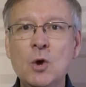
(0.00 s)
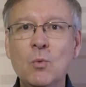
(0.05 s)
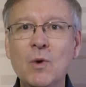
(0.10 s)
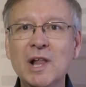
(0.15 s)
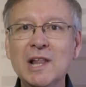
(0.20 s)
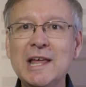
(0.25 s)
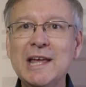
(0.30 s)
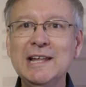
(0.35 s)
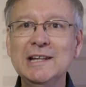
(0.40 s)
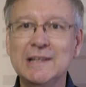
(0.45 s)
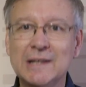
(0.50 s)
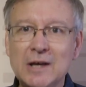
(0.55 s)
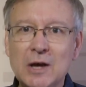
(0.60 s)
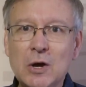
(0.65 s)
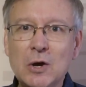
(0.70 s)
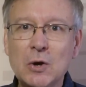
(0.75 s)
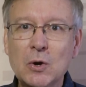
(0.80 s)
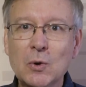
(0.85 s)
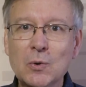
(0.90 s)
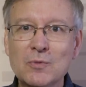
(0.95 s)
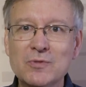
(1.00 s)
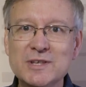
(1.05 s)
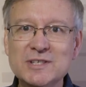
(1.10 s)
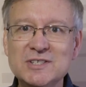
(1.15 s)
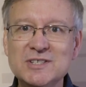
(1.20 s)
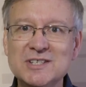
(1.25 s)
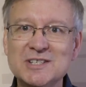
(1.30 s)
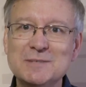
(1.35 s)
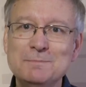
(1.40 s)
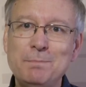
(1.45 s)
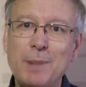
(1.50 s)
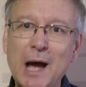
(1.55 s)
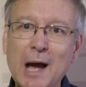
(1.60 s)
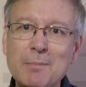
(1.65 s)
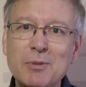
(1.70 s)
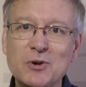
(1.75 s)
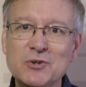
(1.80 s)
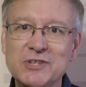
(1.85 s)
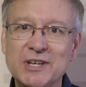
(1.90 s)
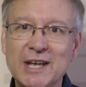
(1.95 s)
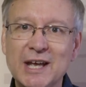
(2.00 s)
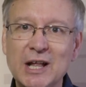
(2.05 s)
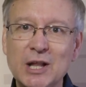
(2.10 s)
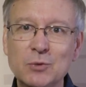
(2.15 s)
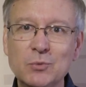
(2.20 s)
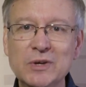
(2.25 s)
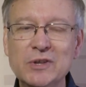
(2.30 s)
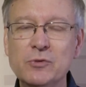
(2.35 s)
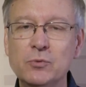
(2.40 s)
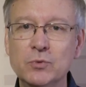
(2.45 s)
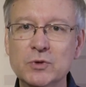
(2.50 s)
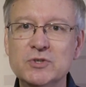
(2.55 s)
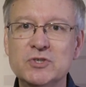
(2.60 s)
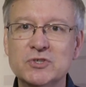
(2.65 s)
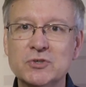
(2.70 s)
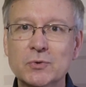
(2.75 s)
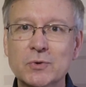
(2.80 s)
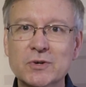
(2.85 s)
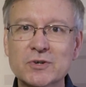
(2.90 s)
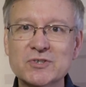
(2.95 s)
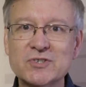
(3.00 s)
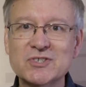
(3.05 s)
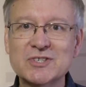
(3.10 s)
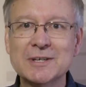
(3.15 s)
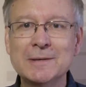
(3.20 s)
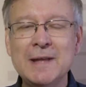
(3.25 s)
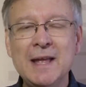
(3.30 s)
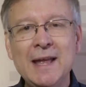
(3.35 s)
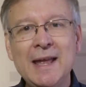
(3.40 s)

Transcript: Well, hello. This is Bob Odell with RootSource,